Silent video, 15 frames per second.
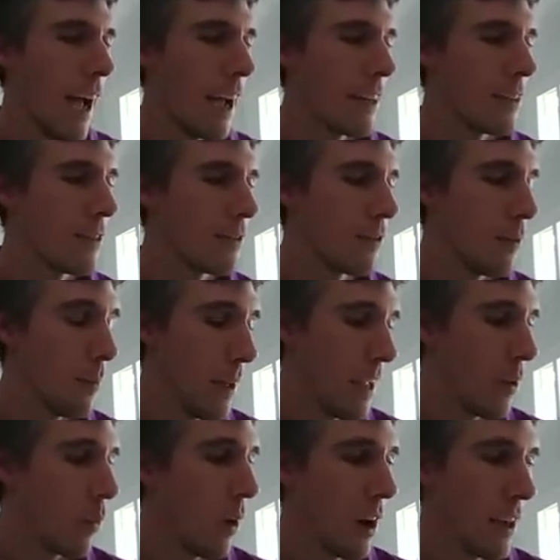And for
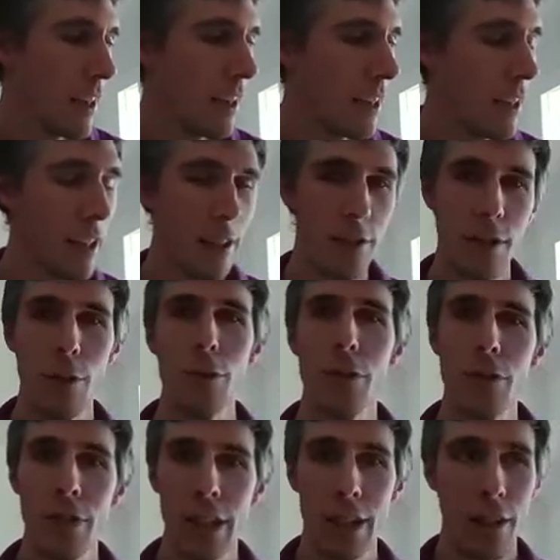me, working in a
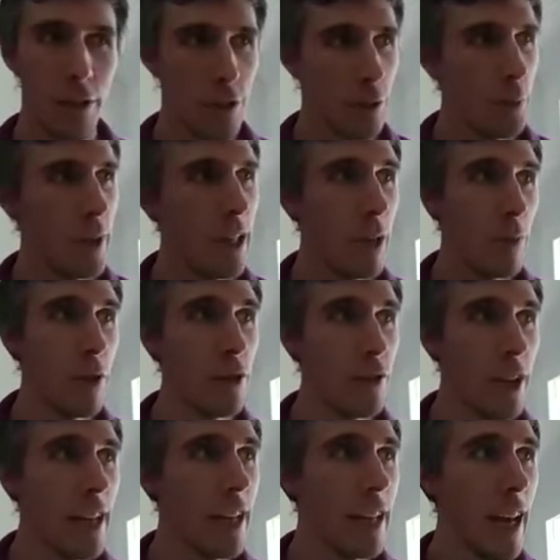consultancy such as
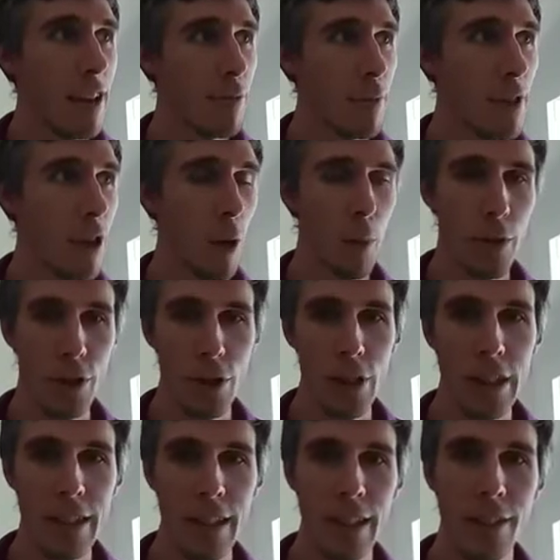PwC gave me the
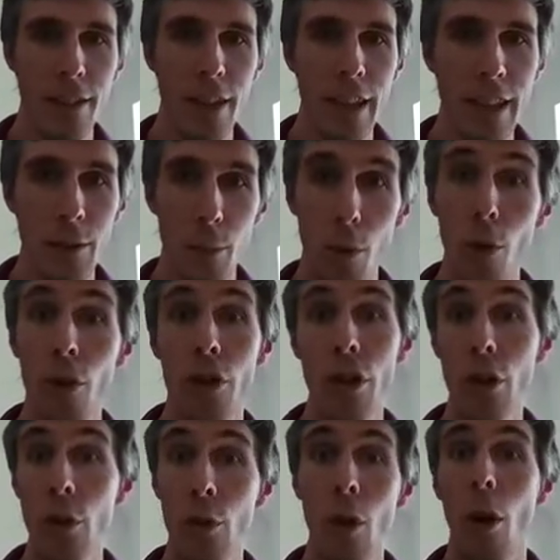opportunity to explore
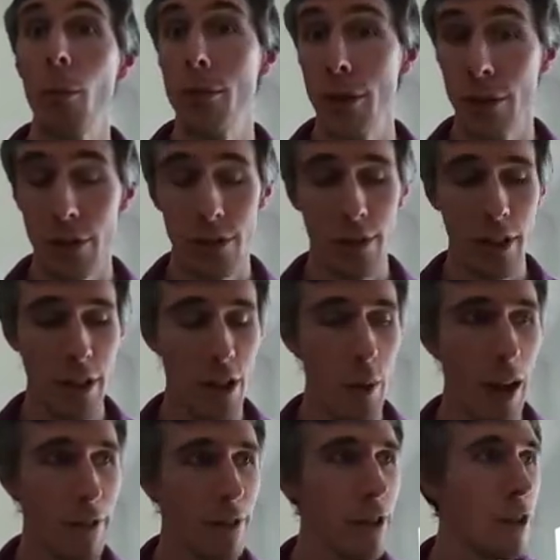new options and new
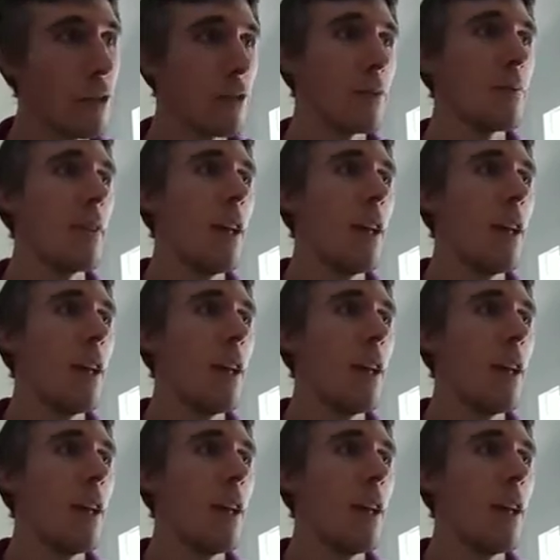avenues.